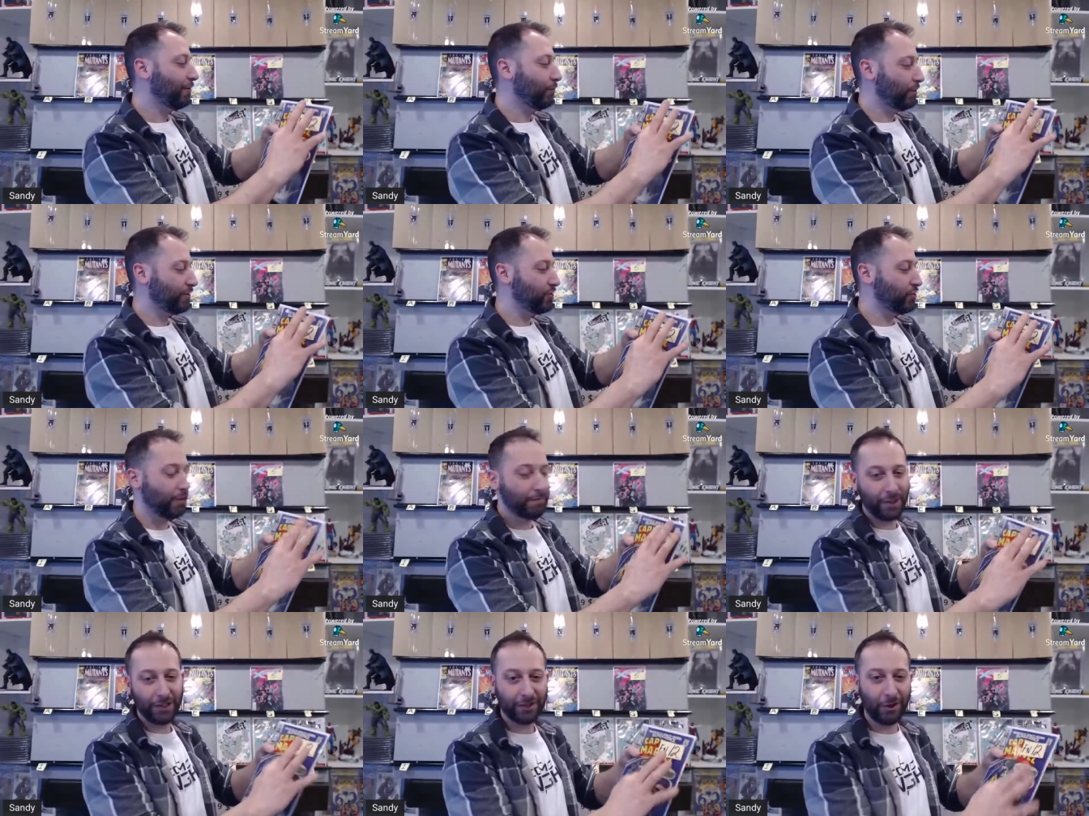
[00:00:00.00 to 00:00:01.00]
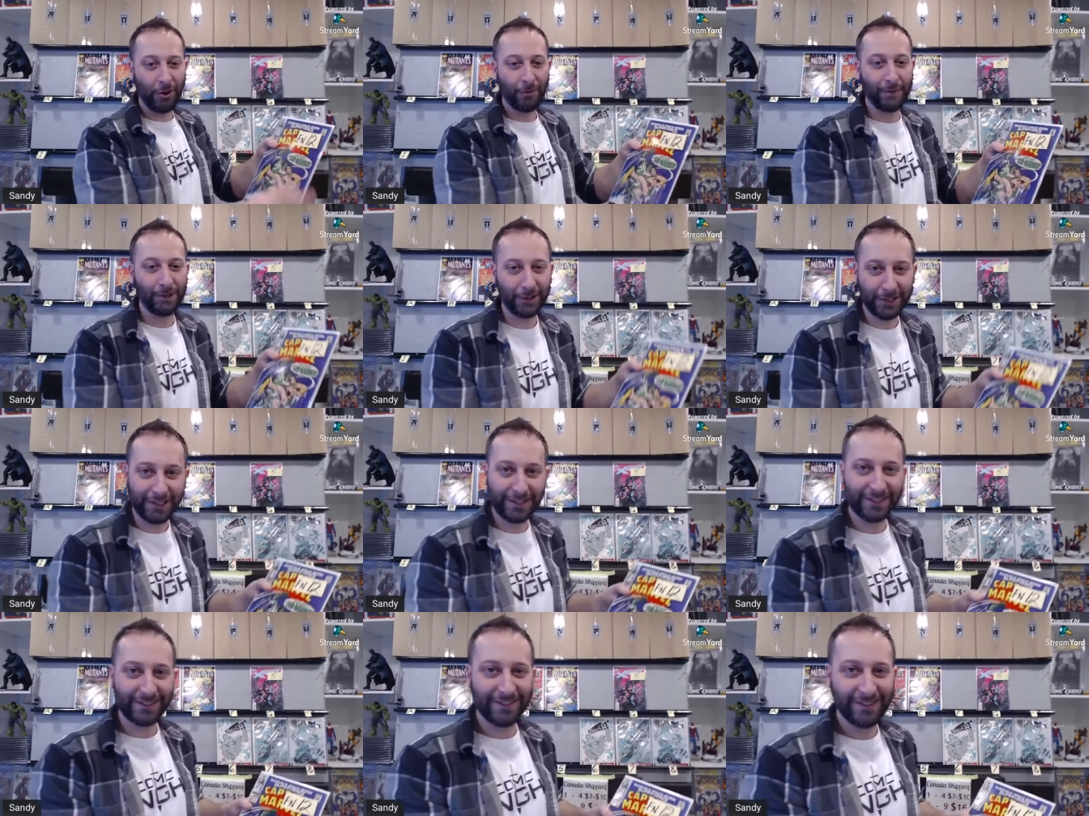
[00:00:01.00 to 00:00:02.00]
was jumping tall
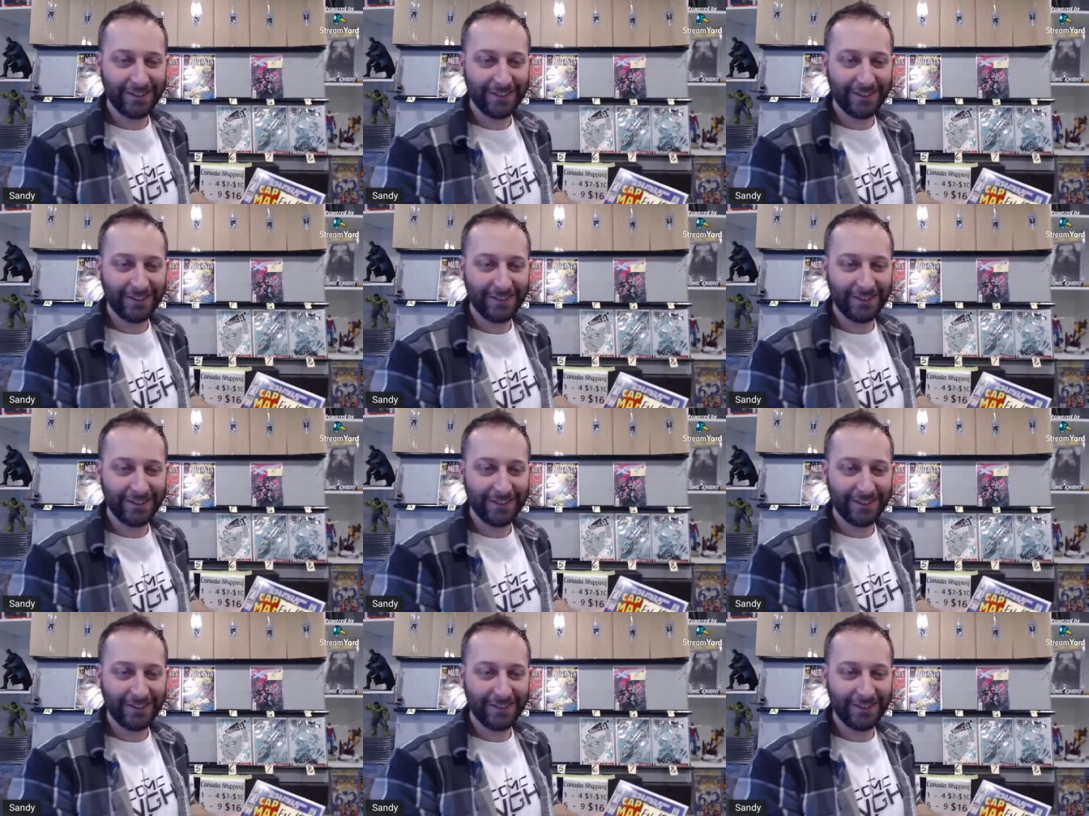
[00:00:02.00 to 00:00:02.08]
buildings,